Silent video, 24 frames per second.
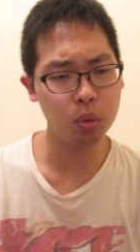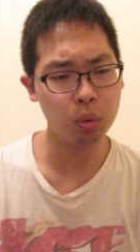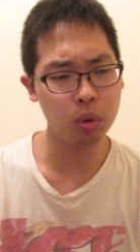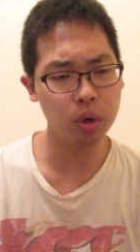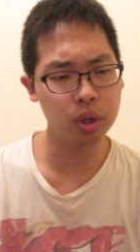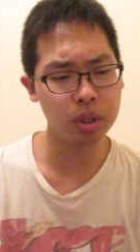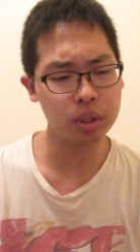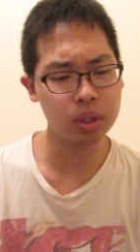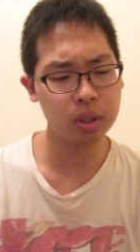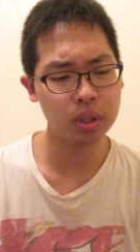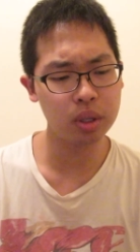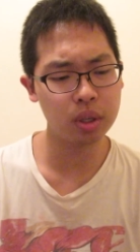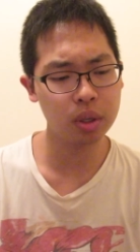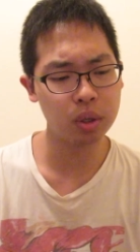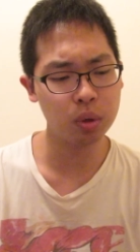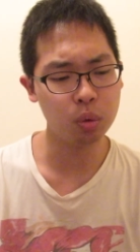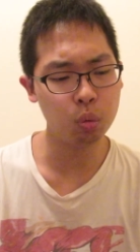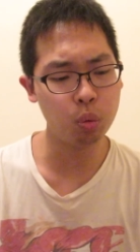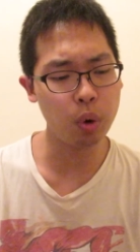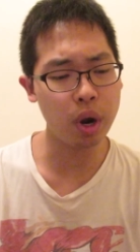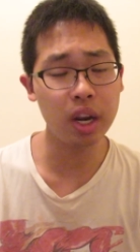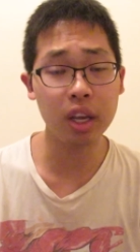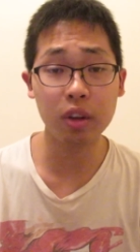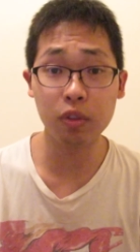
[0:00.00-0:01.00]
was
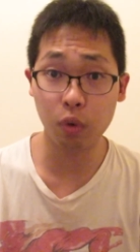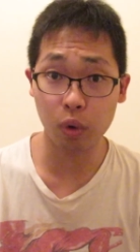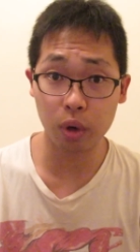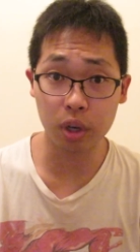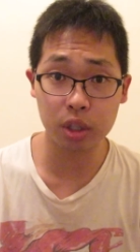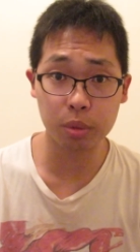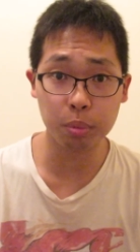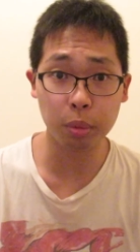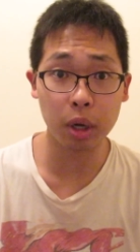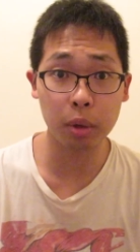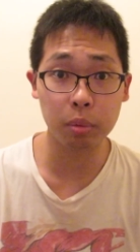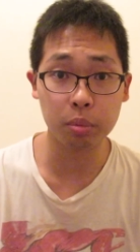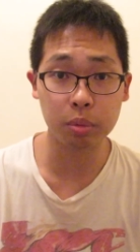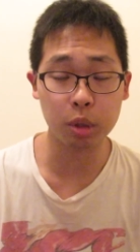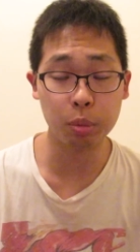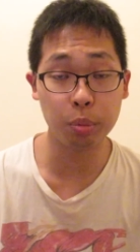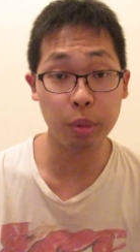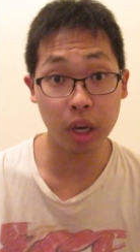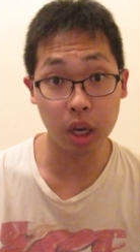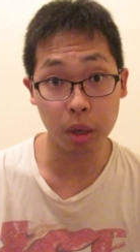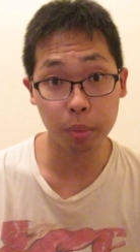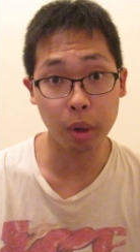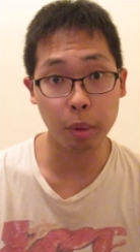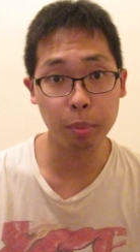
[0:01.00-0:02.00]
waiting for his mom to
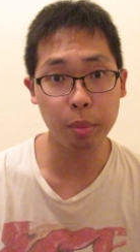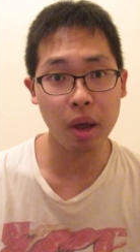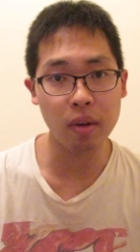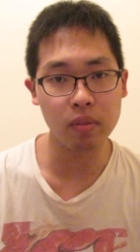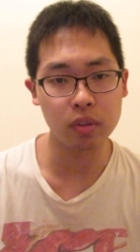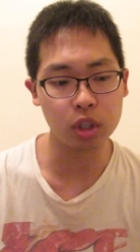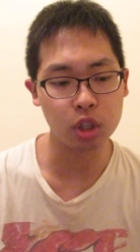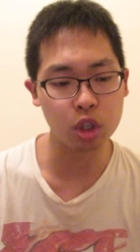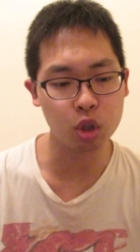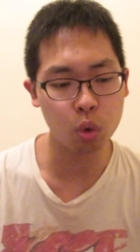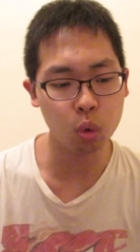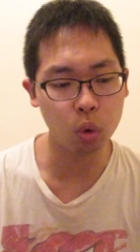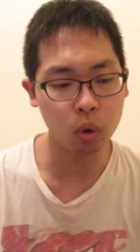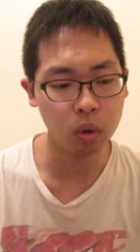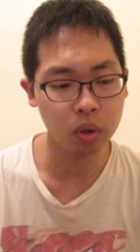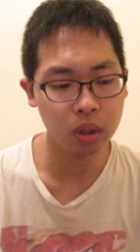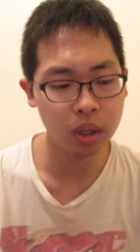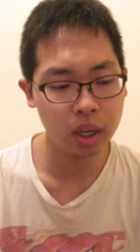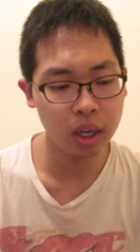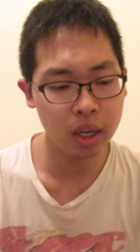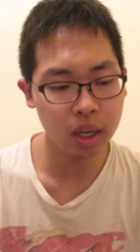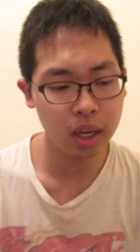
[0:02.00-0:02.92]
pick him up after school,